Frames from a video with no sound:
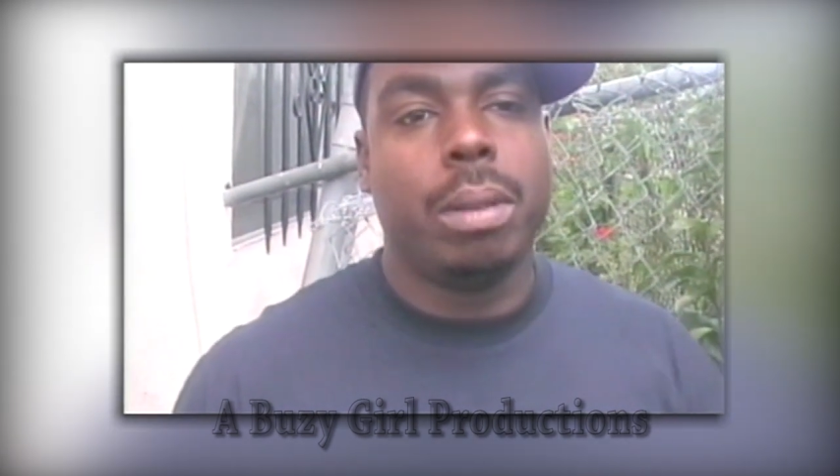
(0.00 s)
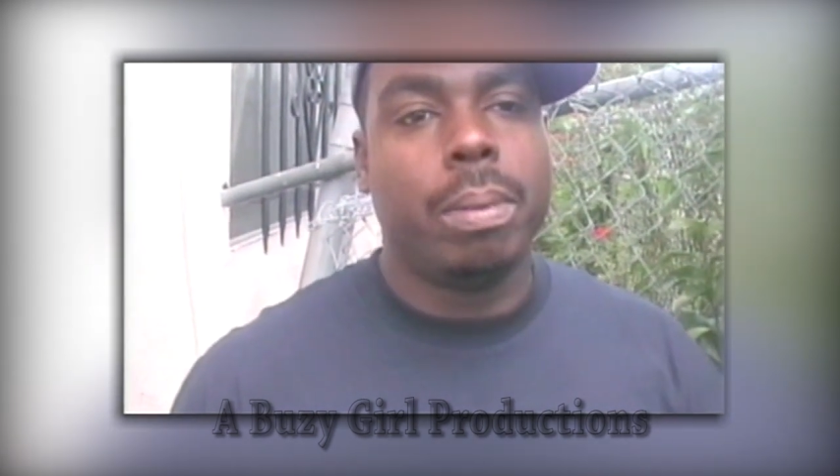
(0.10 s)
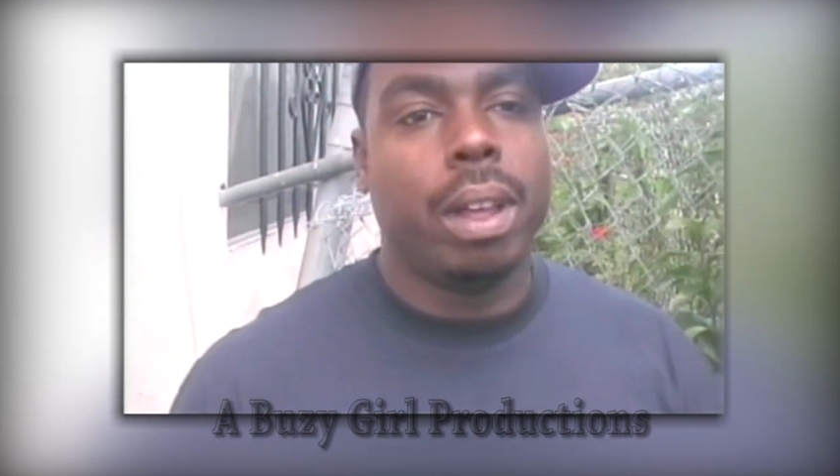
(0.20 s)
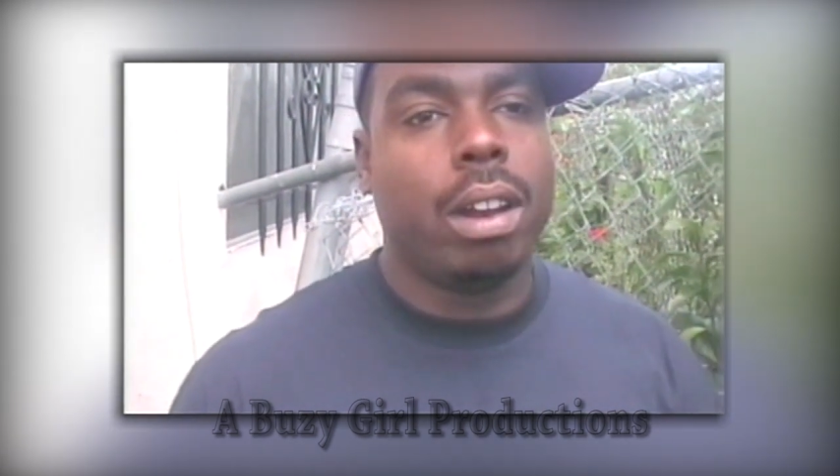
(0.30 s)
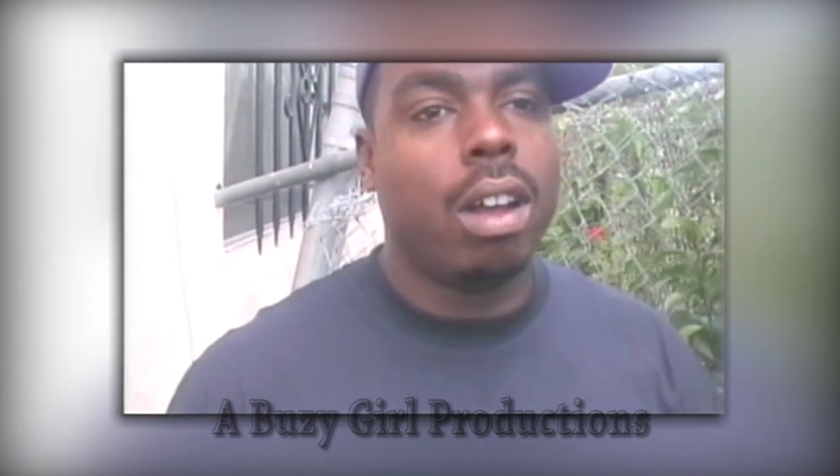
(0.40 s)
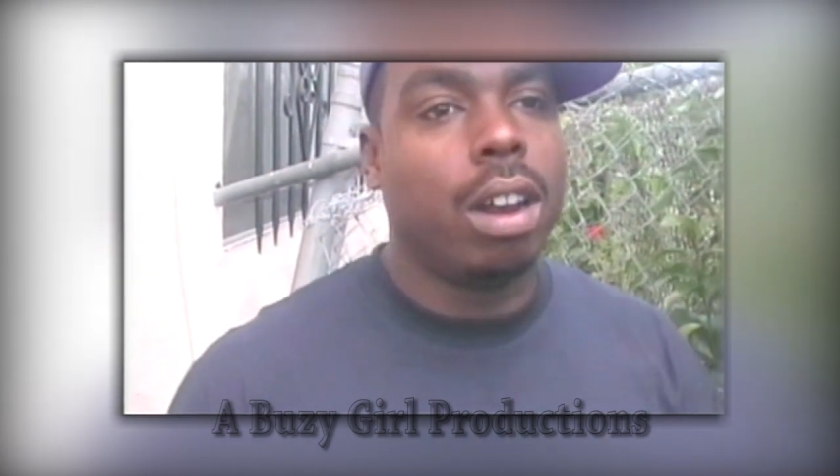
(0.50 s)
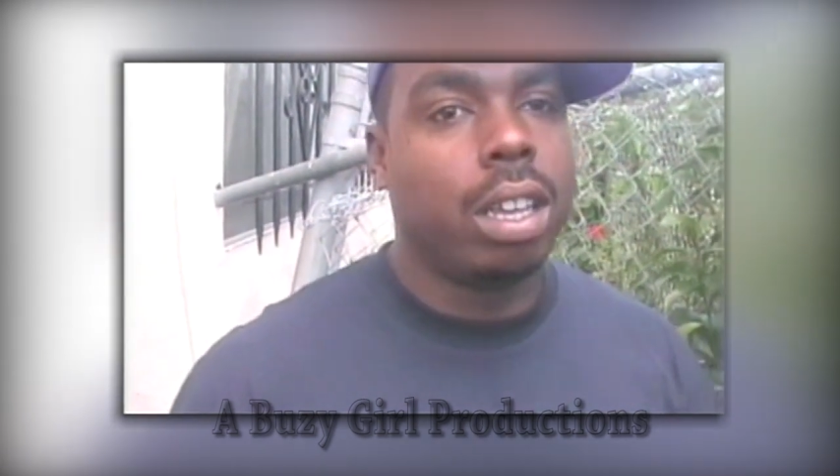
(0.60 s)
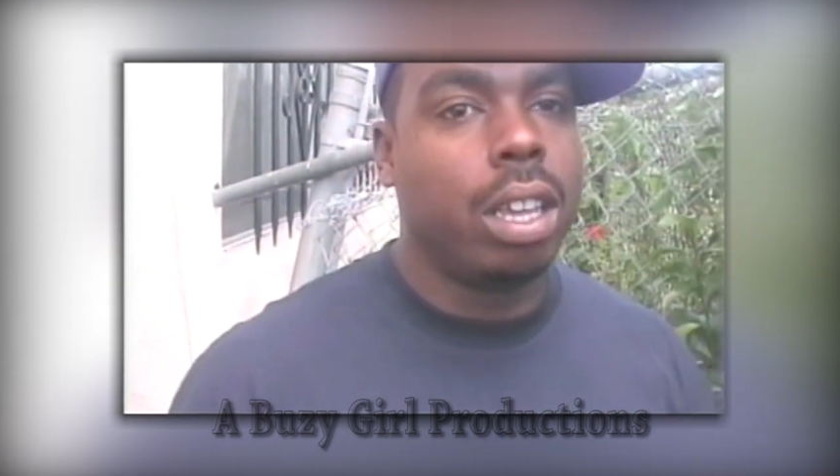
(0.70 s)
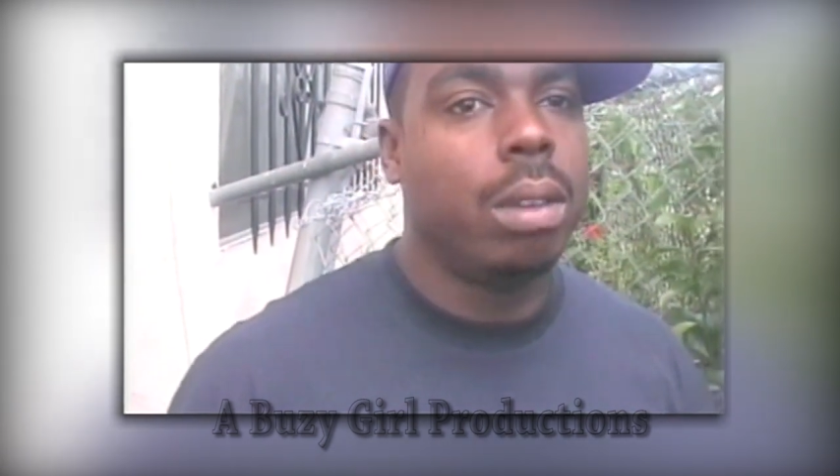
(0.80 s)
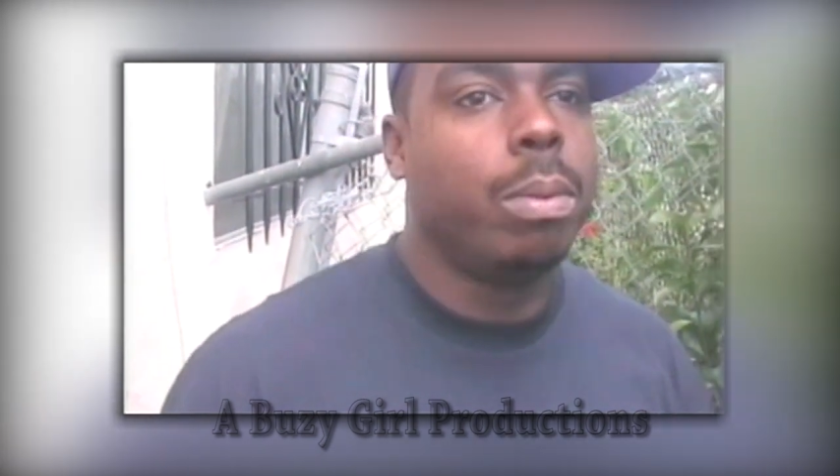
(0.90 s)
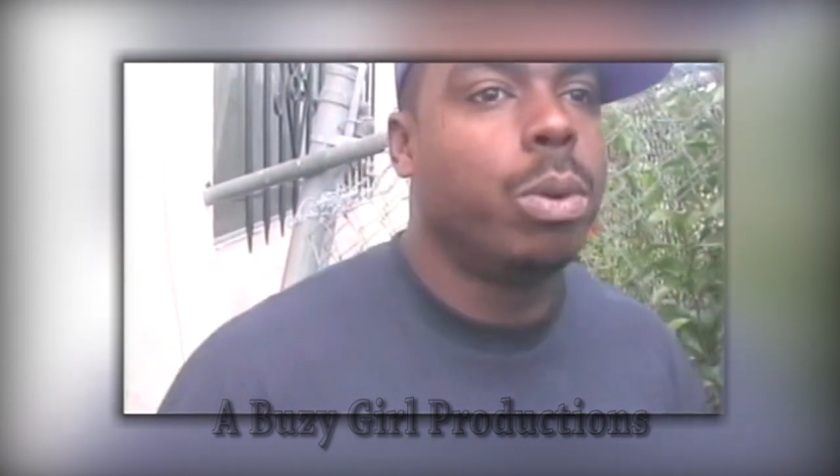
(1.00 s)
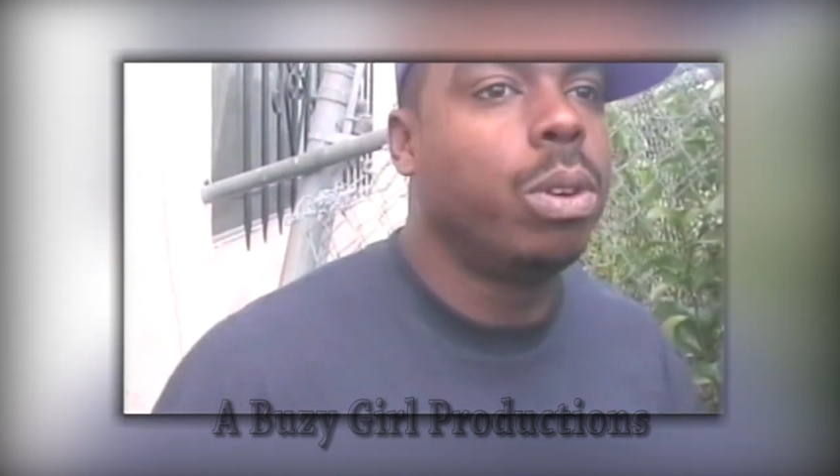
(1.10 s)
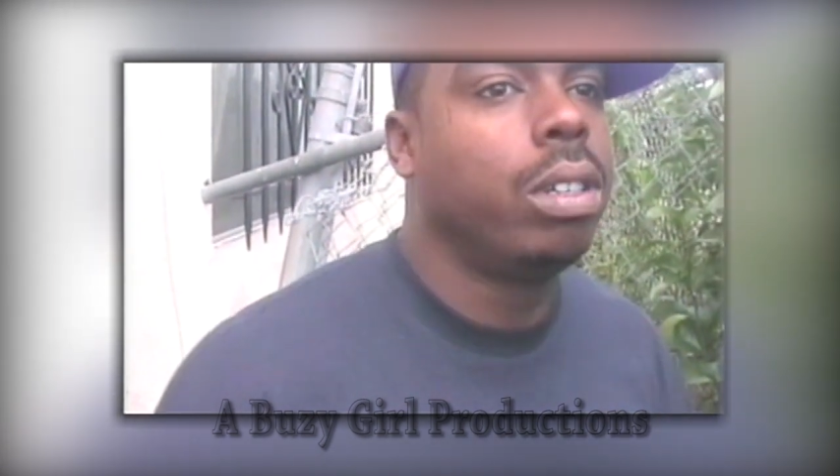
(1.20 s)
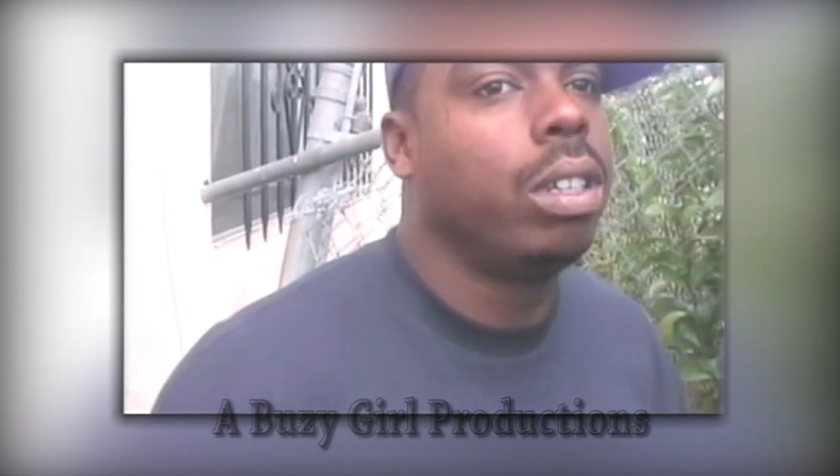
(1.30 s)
He played all the keyboards